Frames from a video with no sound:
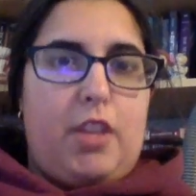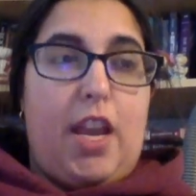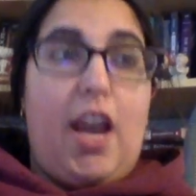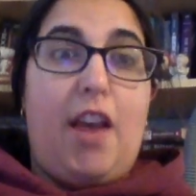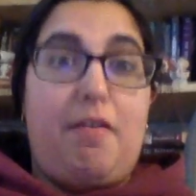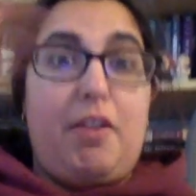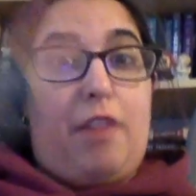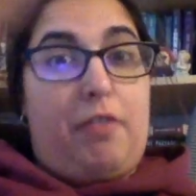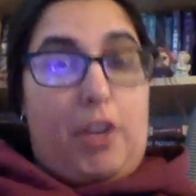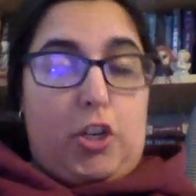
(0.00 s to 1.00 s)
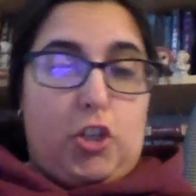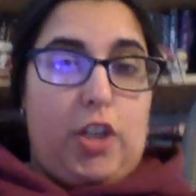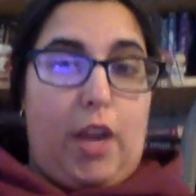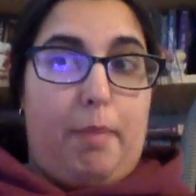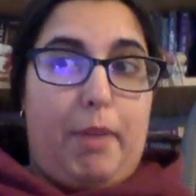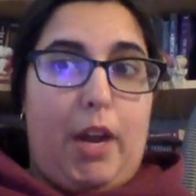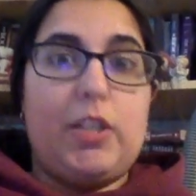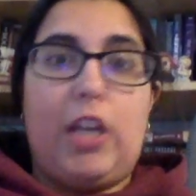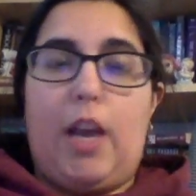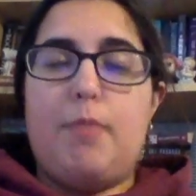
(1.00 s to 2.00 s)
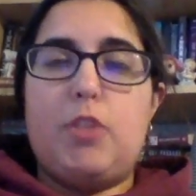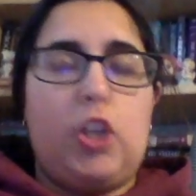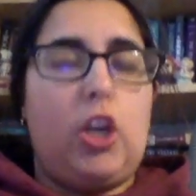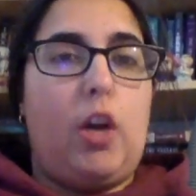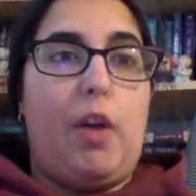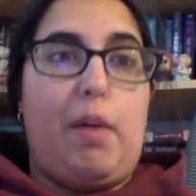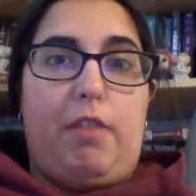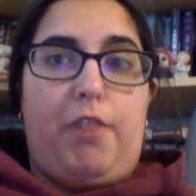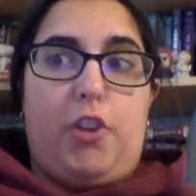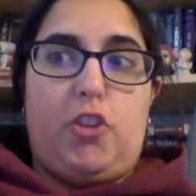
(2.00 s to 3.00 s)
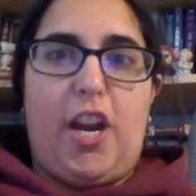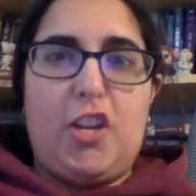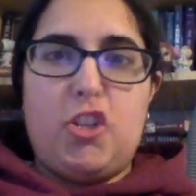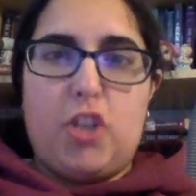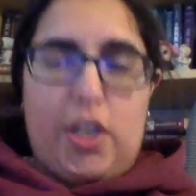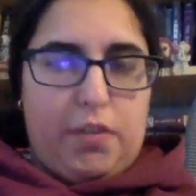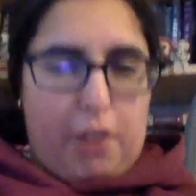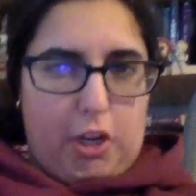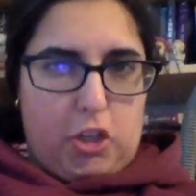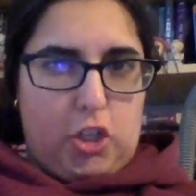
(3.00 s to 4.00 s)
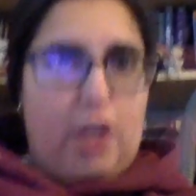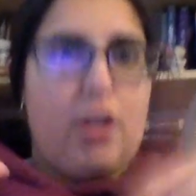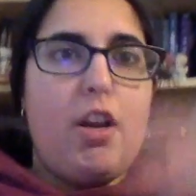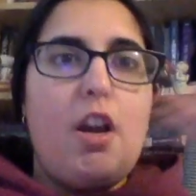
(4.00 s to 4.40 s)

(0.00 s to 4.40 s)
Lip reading: They have not finished it yet. But I was like, I'm just going to go and I'm going to finish it. I just finished it.